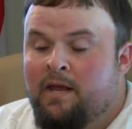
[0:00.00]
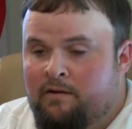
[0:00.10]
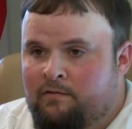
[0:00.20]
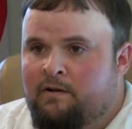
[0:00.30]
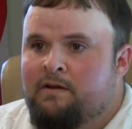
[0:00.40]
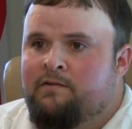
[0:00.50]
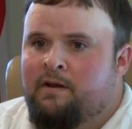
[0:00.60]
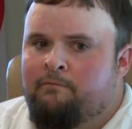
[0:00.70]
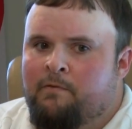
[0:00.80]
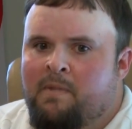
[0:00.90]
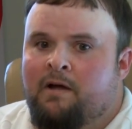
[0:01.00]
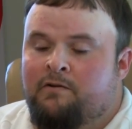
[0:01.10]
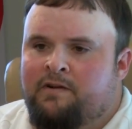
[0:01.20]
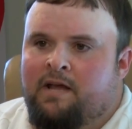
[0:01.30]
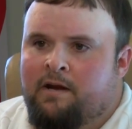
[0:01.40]
Yes. And from my
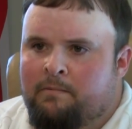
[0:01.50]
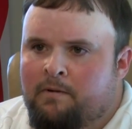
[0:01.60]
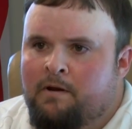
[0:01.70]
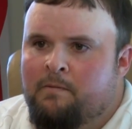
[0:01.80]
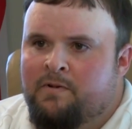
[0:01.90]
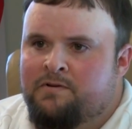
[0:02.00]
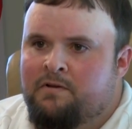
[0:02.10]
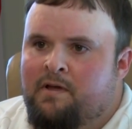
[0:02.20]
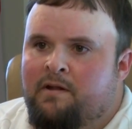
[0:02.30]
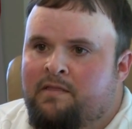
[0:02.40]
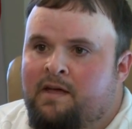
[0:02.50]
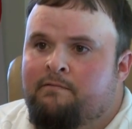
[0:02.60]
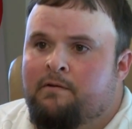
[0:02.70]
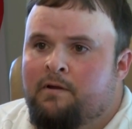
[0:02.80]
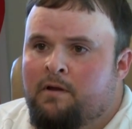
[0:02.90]
understanding, you know, Mr.
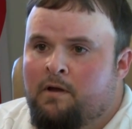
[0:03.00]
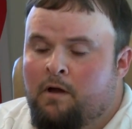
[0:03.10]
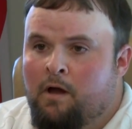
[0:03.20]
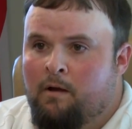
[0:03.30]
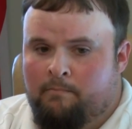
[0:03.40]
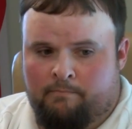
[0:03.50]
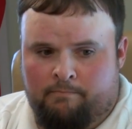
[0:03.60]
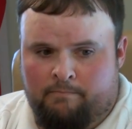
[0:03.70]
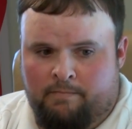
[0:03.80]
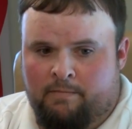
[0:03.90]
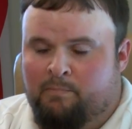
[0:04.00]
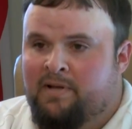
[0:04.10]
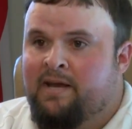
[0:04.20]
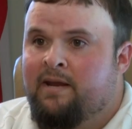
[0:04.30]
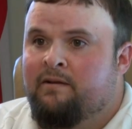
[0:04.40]
Thonathava
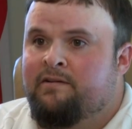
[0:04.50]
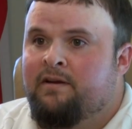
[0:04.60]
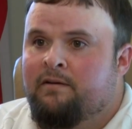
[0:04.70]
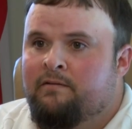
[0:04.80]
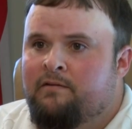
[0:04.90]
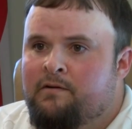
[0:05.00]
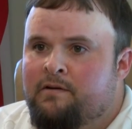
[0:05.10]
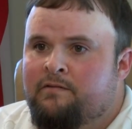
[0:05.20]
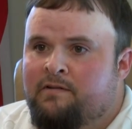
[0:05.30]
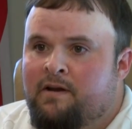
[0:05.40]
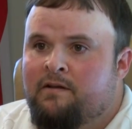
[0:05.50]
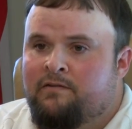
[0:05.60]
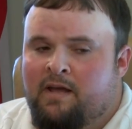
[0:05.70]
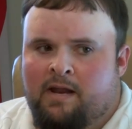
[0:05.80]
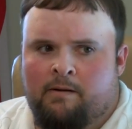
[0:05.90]
pled guilty, took his
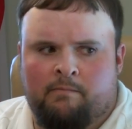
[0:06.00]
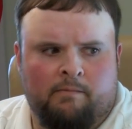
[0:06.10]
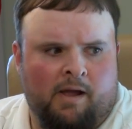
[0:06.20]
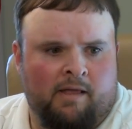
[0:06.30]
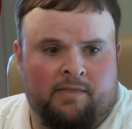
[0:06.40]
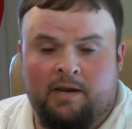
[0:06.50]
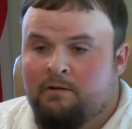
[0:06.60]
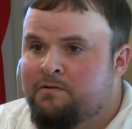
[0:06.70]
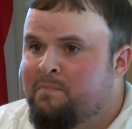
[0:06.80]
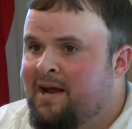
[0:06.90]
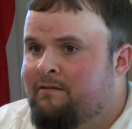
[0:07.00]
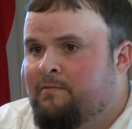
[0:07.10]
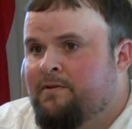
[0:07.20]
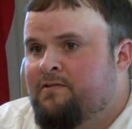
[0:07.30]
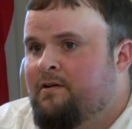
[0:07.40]
sentence, and I think he was banned
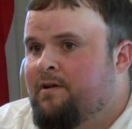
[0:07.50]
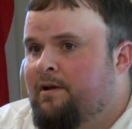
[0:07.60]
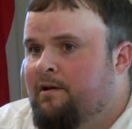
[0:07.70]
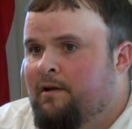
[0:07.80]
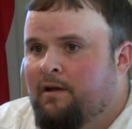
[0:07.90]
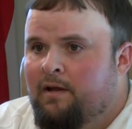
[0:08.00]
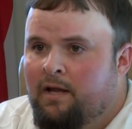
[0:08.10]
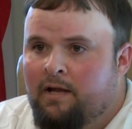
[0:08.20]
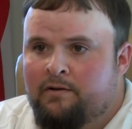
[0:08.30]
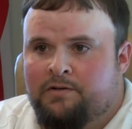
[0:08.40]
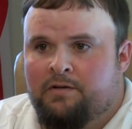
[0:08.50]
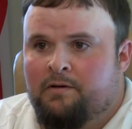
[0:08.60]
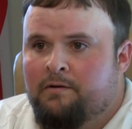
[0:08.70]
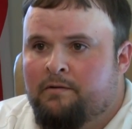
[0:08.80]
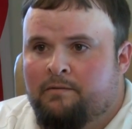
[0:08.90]
from the circuit and
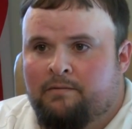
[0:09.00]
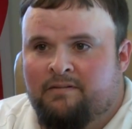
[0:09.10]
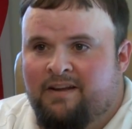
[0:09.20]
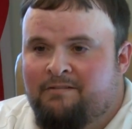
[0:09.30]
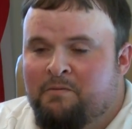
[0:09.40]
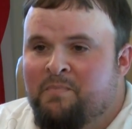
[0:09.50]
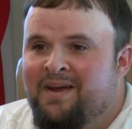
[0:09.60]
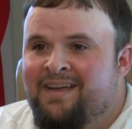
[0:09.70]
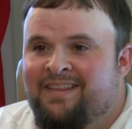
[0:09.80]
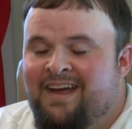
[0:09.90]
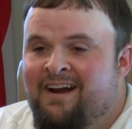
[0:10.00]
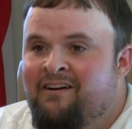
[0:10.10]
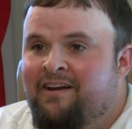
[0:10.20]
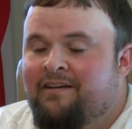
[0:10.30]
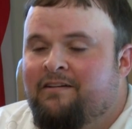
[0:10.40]
shouldn't even be in the
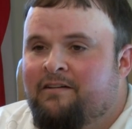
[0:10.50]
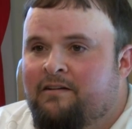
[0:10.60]
area.